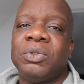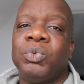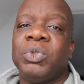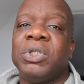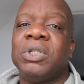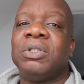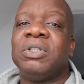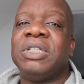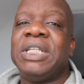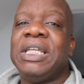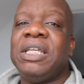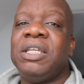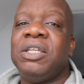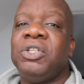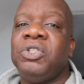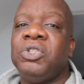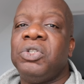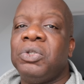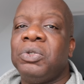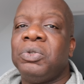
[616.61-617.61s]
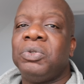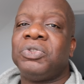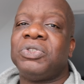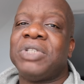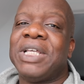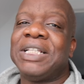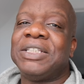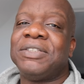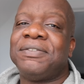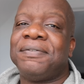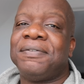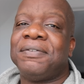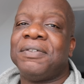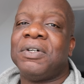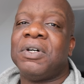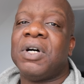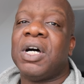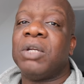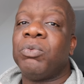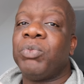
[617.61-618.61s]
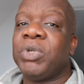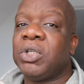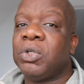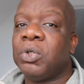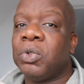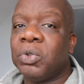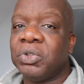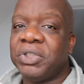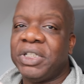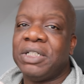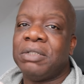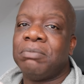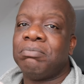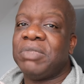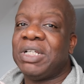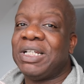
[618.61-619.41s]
Well, the U stands for unrecorded,